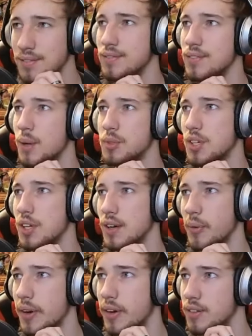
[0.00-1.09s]
I'm just gonna give
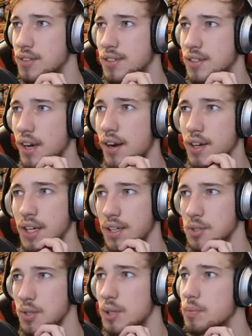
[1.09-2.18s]
away the entirety next
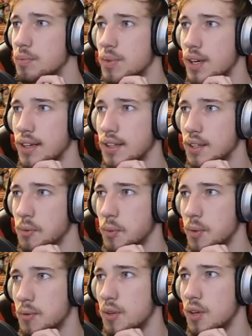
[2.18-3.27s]
stream, and I think
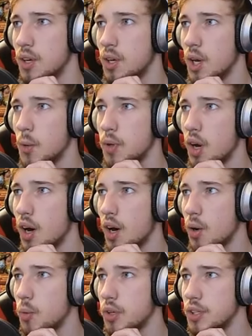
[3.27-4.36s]
we all
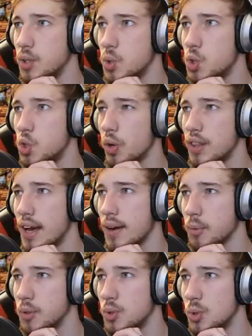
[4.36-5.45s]
wouldn't enjoy that
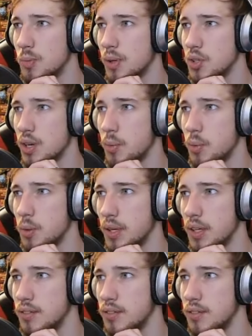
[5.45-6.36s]
one too much, now would we?